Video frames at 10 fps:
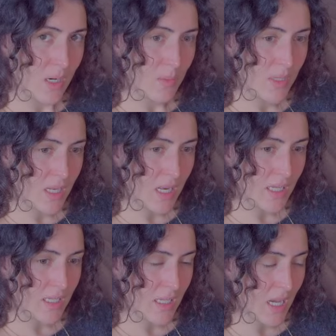I mean?
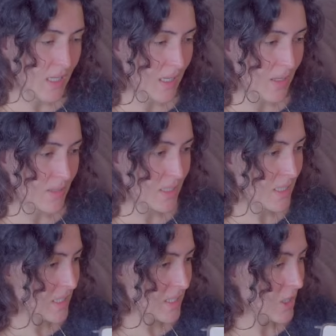Like, I,
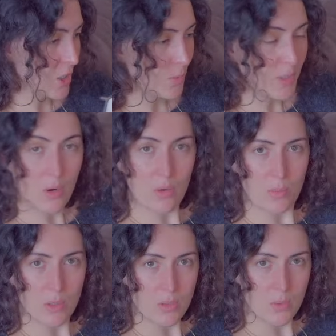it's gonna be
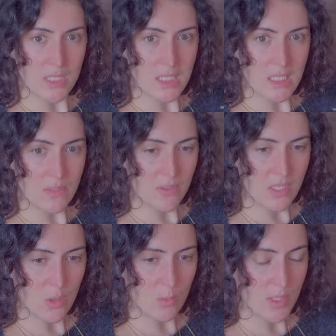horrible to edit this
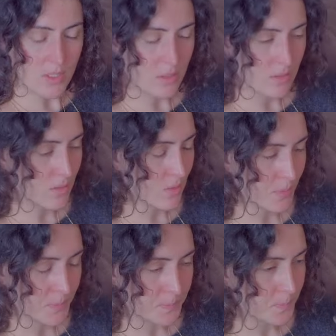video, but you know,